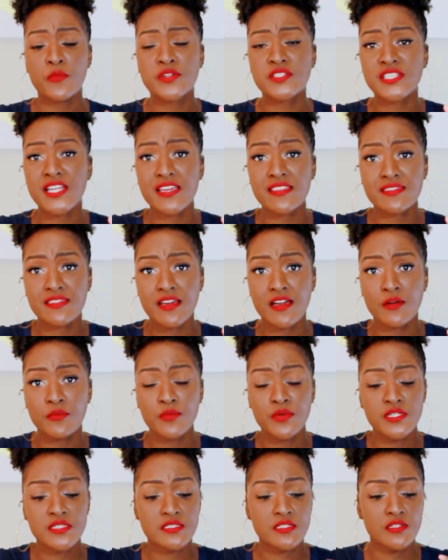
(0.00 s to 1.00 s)
which I thought
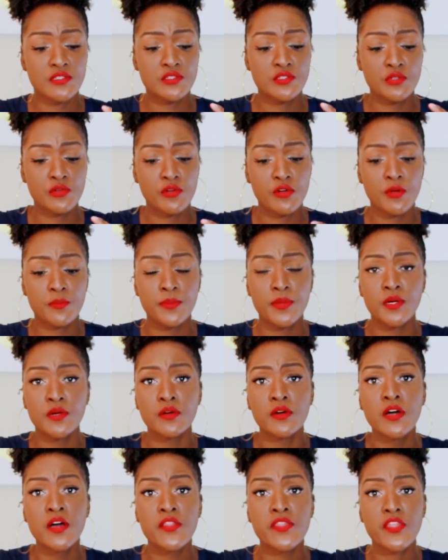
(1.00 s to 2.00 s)
was
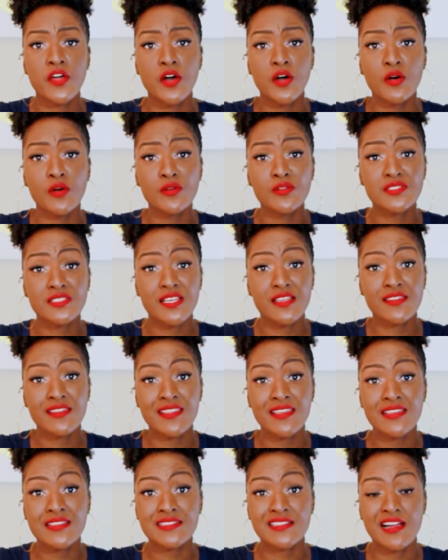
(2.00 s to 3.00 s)
adorable. The holes on
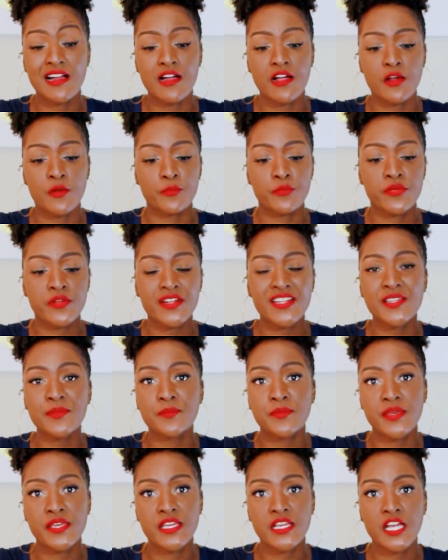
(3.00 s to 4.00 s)
these are pretty
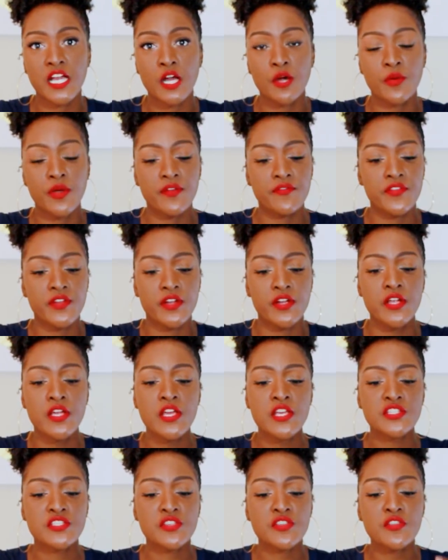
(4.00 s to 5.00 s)
big, however,
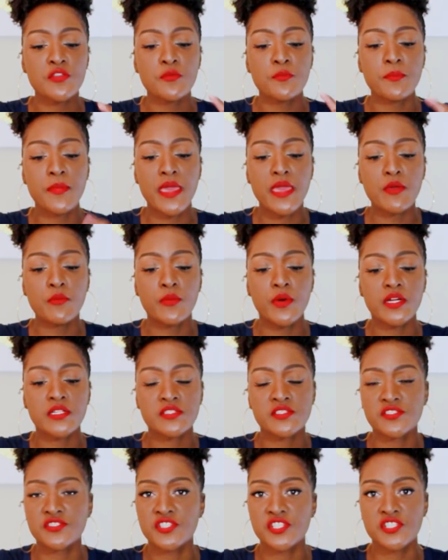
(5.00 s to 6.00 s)
so you may
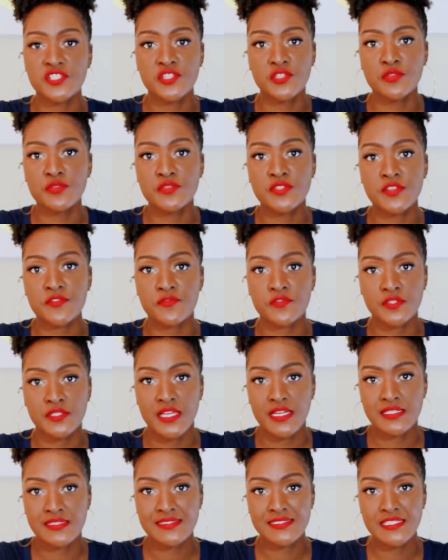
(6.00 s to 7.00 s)
want to just use it for
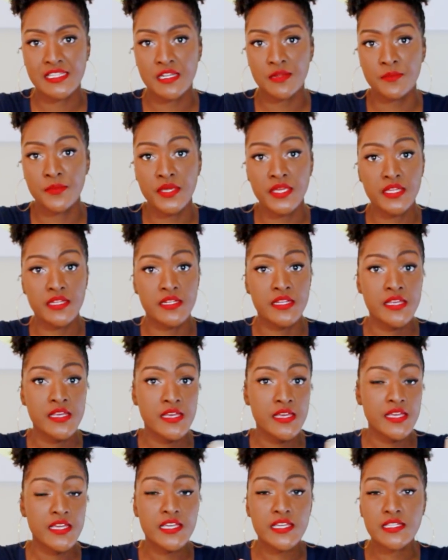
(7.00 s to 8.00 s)
like cinnamon
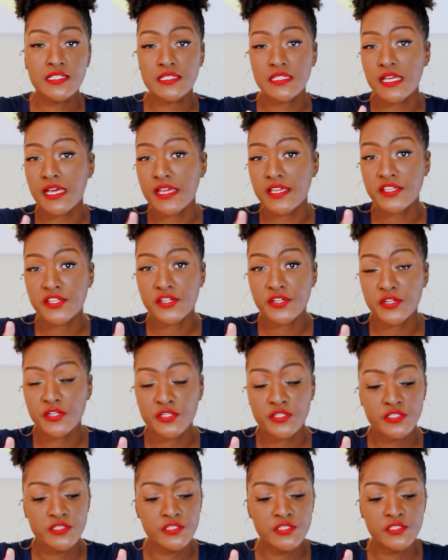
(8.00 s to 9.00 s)
and like your
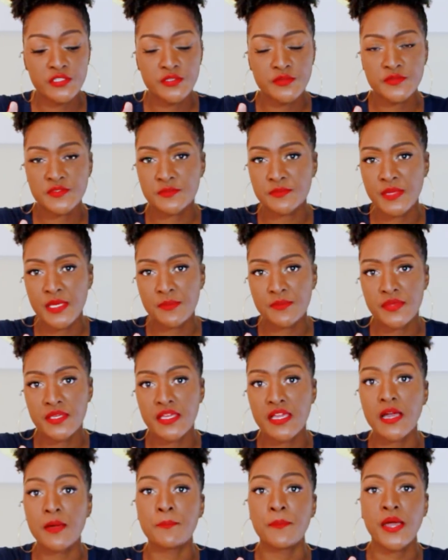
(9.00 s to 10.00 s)
herbs,
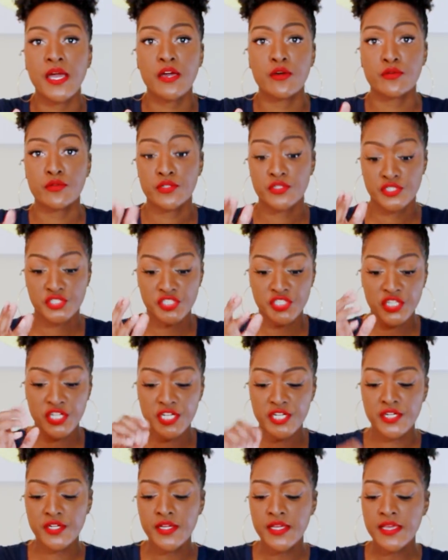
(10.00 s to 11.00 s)
maybe a powdered
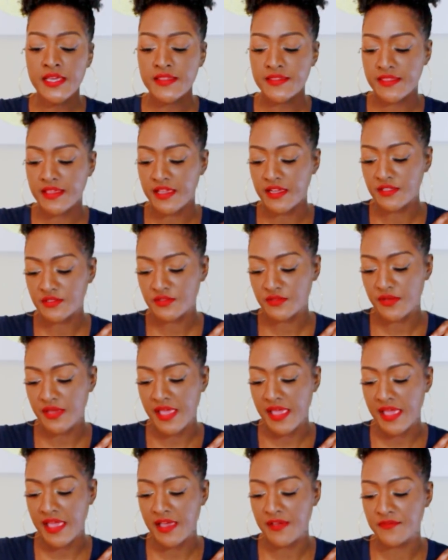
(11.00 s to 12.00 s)
sugar. They also
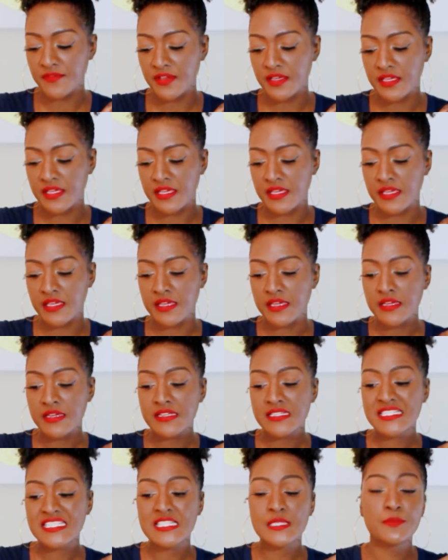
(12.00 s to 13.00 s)
have a
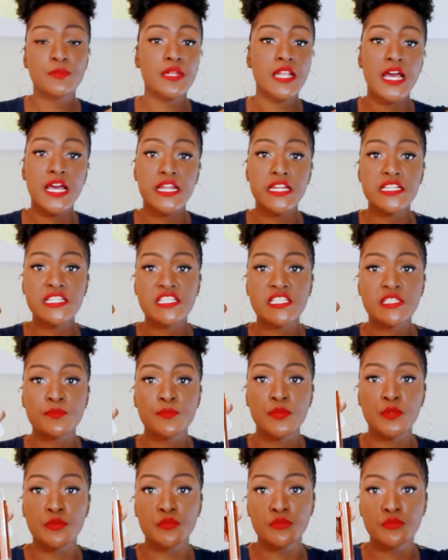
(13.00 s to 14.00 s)
splatted
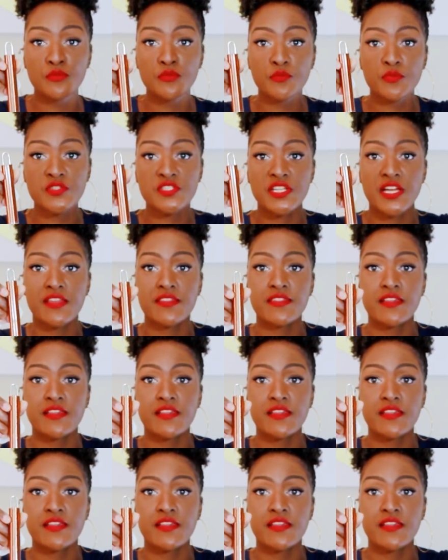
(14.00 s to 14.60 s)
spoon, which I